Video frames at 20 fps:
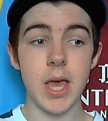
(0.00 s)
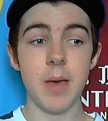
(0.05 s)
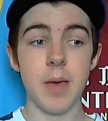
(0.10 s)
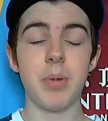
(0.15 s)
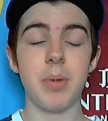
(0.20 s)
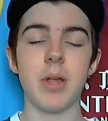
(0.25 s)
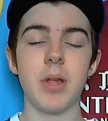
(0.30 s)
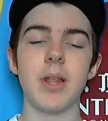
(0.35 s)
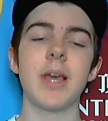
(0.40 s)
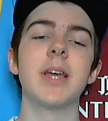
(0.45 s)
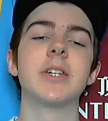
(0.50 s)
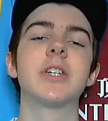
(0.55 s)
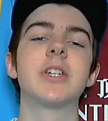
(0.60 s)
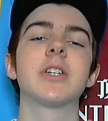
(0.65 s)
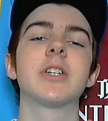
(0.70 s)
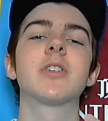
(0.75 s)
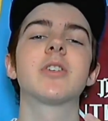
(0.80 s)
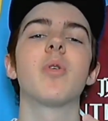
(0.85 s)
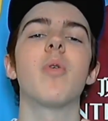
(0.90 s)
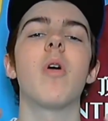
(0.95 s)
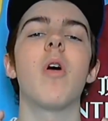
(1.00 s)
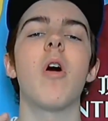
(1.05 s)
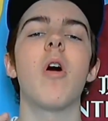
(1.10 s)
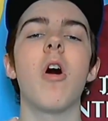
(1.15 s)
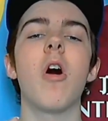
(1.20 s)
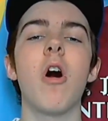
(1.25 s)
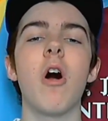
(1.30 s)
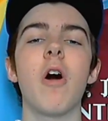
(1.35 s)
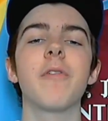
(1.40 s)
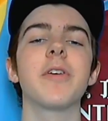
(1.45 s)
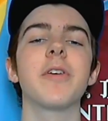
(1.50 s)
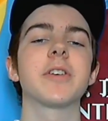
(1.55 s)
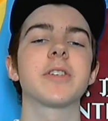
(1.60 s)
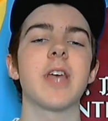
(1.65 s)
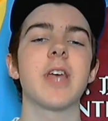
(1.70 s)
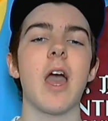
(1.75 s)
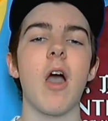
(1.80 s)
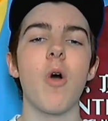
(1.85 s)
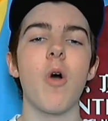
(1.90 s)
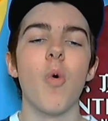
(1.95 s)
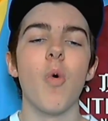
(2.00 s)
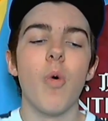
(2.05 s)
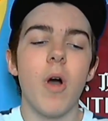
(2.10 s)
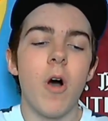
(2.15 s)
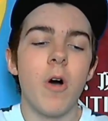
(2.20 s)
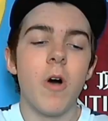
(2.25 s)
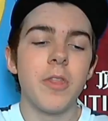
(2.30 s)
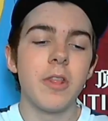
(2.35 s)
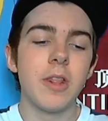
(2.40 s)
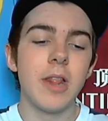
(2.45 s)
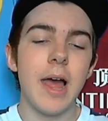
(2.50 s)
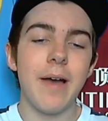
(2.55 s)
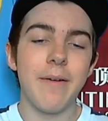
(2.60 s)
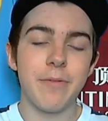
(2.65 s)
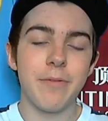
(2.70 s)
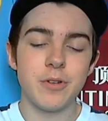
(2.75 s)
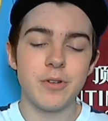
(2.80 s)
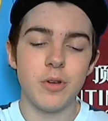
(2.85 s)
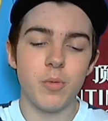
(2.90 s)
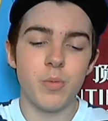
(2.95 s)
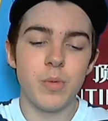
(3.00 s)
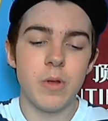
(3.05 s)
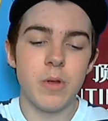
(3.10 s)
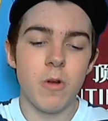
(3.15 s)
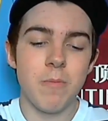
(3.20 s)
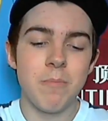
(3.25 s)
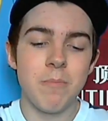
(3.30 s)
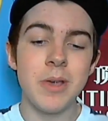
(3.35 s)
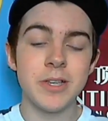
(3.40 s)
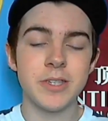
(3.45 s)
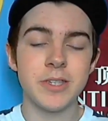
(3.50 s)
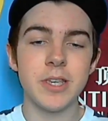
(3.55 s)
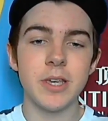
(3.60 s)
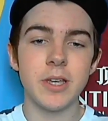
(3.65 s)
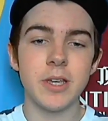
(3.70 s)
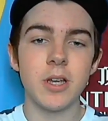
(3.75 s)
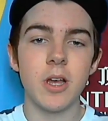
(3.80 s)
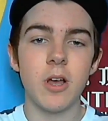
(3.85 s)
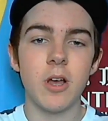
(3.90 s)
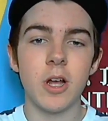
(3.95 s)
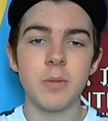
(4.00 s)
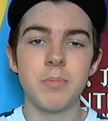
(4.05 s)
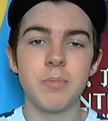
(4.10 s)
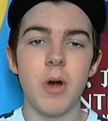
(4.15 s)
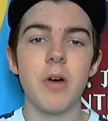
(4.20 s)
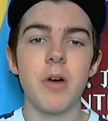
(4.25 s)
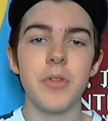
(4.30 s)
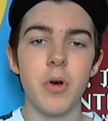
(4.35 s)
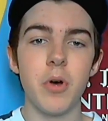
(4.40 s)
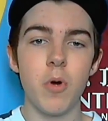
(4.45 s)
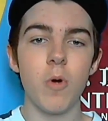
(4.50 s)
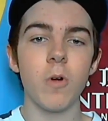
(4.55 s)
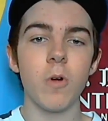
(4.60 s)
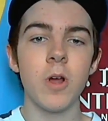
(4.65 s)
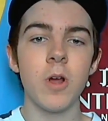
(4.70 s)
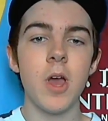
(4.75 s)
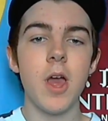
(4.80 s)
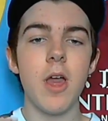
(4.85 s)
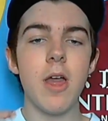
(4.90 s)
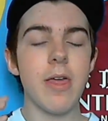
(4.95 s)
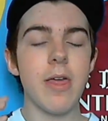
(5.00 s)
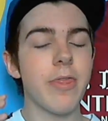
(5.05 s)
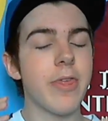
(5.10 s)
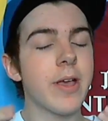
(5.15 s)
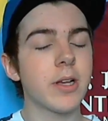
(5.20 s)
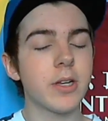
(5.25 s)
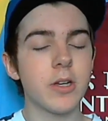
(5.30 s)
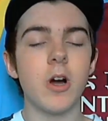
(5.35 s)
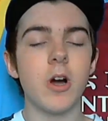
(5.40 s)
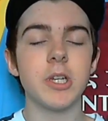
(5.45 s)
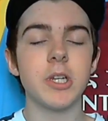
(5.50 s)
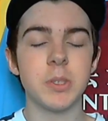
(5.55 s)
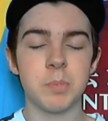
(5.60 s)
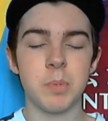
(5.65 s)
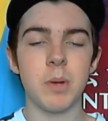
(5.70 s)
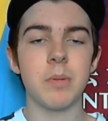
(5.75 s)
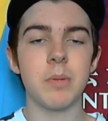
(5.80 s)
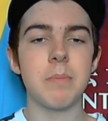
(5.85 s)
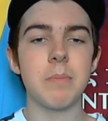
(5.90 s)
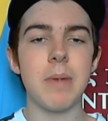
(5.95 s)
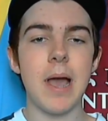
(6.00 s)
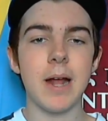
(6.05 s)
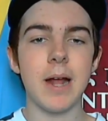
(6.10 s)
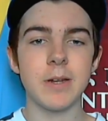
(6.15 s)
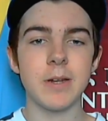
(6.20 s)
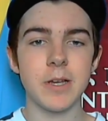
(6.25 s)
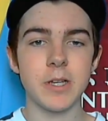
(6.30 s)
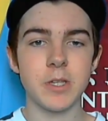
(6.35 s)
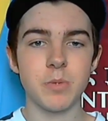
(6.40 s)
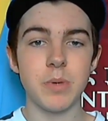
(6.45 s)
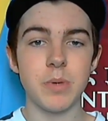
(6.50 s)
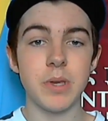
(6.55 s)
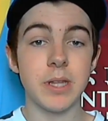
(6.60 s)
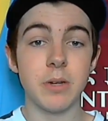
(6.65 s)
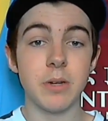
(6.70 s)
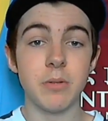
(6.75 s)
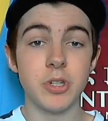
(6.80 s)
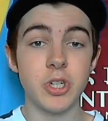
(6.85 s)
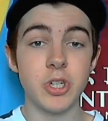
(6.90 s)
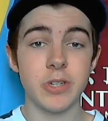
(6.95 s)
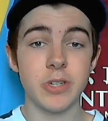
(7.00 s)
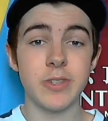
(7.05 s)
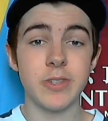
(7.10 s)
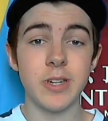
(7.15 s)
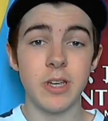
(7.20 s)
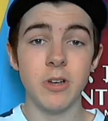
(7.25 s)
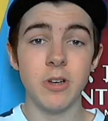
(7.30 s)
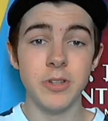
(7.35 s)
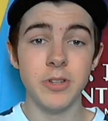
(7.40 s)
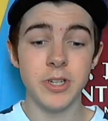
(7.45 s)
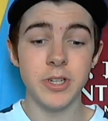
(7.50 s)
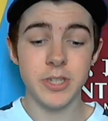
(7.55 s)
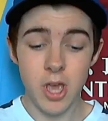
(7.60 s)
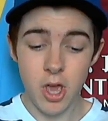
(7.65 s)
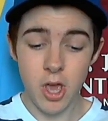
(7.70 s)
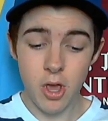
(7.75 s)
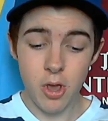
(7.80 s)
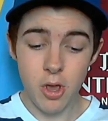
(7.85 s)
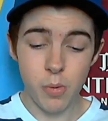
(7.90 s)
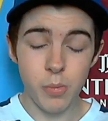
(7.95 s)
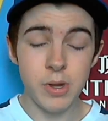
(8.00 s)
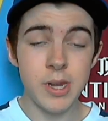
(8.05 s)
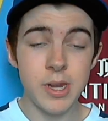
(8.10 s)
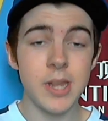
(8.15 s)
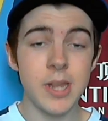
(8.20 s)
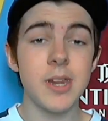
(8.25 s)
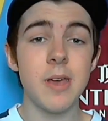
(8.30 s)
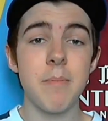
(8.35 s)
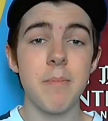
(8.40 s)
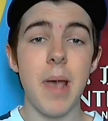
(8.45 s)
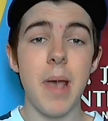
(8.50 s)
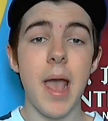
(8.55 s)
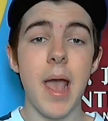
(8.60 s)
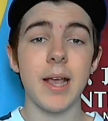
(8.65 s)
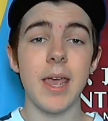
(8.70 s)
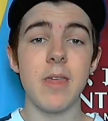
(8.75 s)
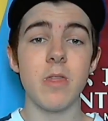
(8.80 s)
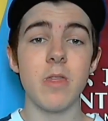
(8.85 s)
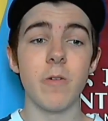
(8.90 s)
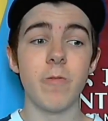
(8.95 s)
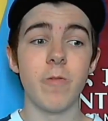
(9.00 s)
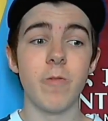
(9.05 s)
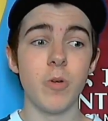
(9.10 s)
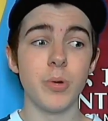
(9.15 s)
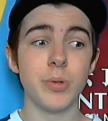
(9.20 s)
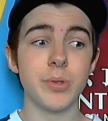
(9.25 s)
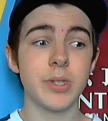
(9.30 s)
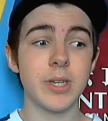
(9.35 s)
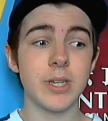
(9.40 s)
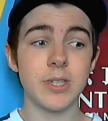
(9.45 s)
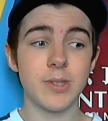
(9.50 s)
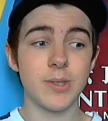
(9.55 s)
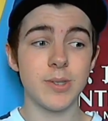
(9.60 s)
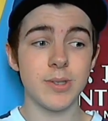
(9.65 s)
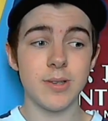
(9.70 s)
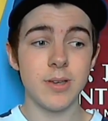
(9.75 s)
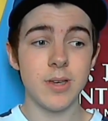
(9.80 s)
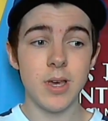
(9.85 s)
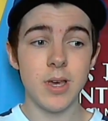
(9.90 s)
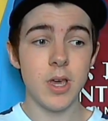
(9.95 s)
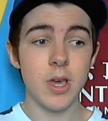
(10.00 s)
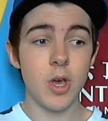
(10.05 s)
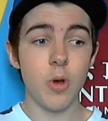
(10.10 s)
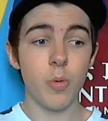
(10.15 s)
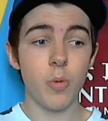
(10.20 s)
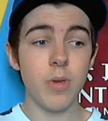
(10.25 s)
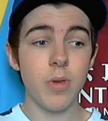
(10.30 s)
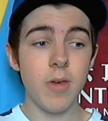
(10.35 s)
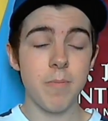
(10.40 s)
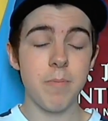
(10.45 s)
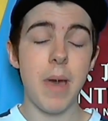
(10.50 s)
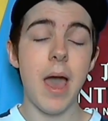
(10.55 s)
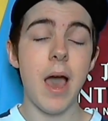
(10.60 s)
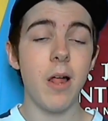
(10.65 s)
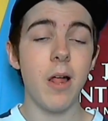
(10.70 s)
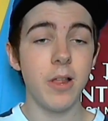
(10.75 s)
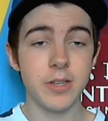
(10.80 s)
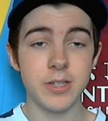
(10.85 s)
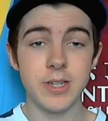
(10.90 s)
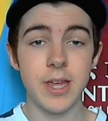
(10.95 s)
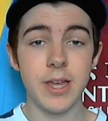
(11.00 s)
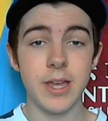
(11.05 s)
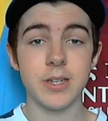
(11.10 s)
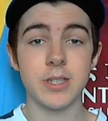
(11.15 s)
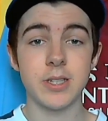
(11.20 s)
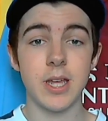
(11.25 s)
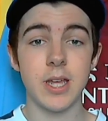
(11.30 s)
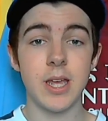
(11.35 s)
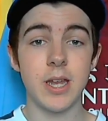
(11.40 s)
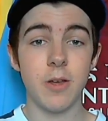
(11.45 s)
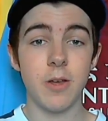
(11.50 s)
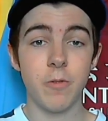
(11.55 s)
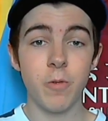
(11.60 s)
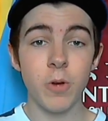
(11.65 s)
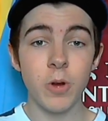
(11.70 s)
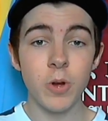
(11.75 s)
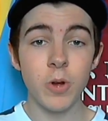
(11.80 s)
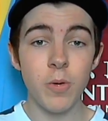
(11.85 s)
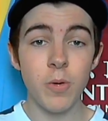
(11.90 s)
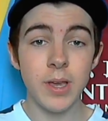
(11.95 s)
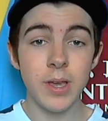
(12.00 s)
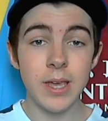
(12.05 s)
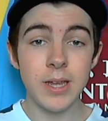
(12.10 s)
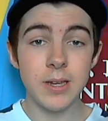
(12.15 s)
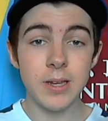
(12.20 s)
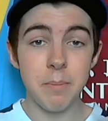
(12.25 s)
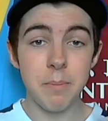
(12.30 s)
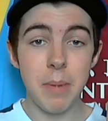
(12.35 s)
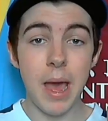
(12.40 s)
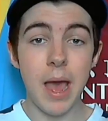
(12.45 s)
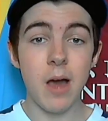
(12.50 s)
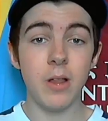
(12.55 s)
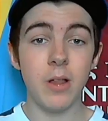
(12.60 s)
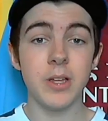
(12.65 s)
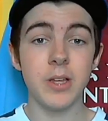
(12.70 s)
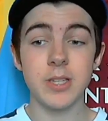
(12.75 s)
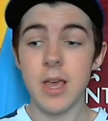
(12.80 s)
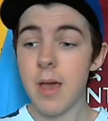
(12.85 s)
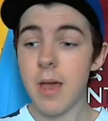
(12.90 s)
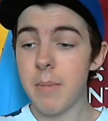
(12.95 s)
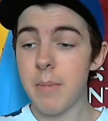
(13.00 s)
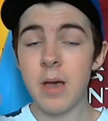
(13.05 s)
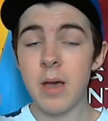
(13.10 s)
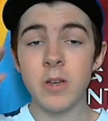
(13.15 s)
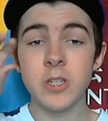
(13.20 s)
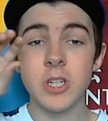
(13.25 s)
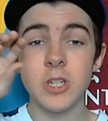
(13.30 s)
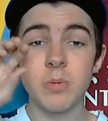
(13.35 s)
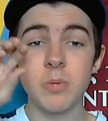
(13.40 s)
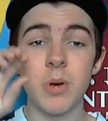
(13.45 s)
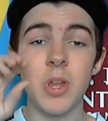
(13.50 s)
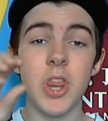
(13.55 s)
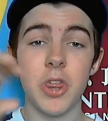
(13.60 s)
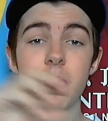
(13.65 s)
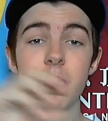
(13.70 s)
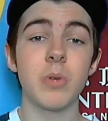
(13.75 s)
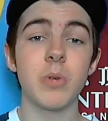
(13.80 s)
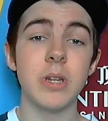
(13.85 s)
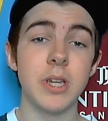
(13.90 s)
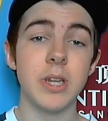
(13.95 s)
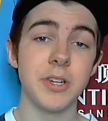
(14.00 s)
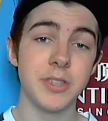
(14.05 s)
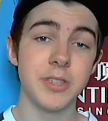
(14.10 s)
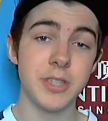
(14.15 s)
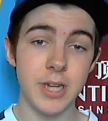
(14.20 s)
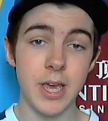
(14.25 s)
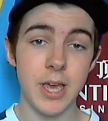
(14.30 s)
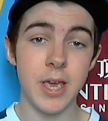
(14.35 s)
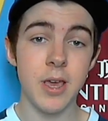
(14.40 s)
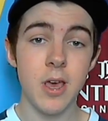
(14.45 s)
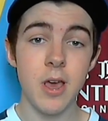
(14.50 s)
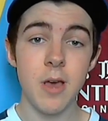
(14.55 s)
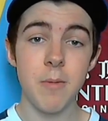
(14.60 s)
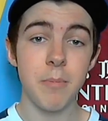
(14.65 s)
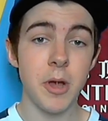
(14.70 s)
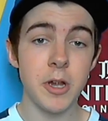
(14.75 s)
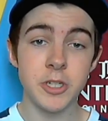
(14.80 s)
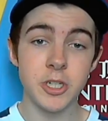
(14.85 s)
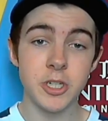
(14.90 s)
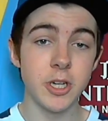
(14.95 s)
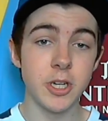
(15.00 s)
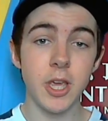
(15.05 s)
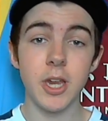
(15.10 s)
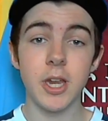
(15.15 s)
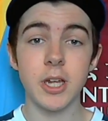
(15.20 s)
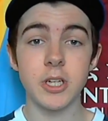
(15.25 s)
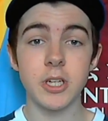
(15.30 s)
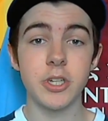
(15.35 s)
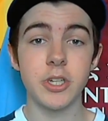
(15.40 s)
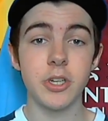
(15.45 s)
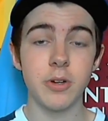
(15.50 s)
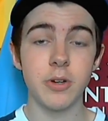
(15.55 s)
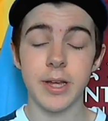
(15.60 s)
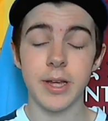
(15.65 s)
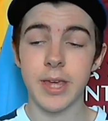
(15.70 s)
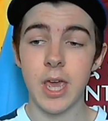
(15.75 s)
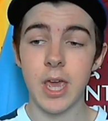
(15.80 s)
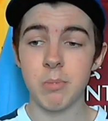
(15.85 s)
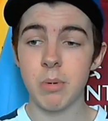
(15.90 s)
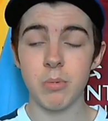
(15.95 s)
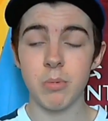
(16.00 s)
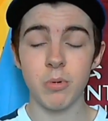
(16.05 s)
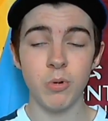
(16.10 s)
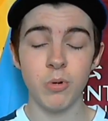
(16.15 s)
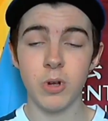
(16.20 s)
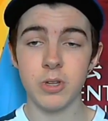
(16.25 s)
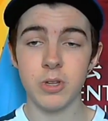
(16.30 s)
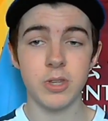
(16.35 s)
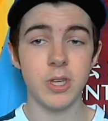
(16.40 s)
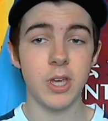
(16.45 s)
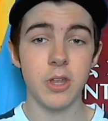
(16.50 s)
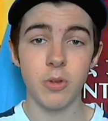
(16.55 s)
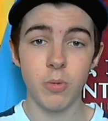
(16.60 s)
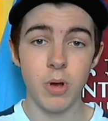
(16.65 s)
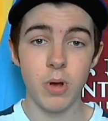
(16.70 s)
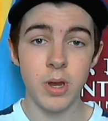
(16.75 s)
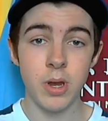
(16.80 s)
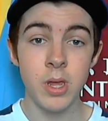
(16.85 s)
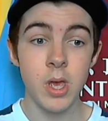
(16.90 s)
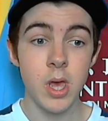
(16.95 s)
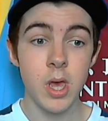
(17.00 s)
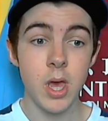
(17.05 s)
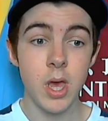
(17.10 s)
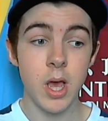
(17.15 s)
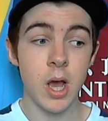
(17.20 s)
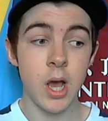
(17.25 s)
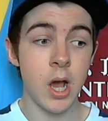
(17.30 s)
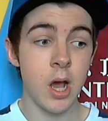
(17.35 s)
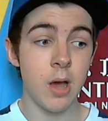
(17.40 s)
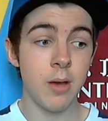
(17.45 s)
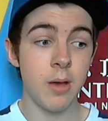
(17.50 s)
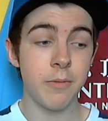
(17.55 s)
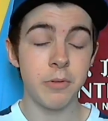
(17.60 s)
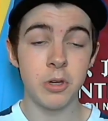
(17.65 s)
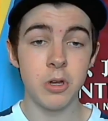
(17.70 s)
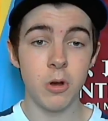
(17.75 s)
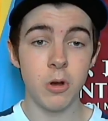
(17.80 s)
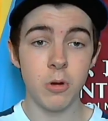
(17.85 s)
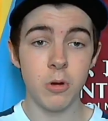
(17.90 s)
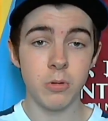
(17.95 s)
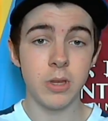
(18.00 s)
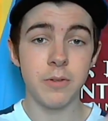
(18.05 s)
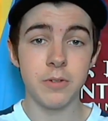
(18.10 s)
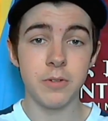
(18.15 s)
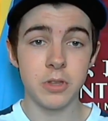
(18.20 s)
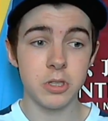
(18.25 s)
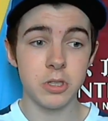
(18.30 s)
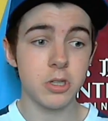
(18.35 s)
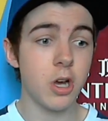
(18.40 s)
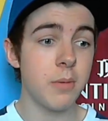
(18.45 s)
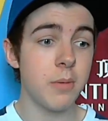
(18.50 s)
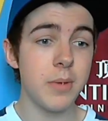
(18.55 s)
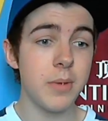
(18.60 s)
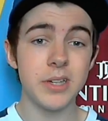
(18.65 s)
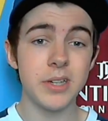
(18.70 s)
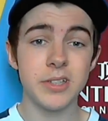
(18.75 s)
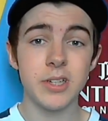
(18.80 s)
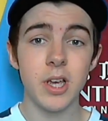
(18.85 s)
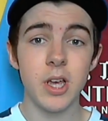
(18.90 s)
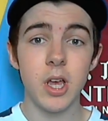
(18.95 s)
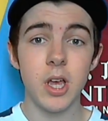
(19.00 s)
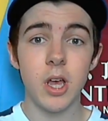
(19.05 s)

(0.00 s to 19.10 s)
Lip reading: But it's just so obvious how on the left we are missing Agbon Lahore. Thank God he's probably back next week and it was just an illness. We need him back in the fold because we have Palace next. And if we're going into Palace just won 3-0 today. Puncheon getting 2, and I can't remember who got the other one. If you know, leave it in the comments.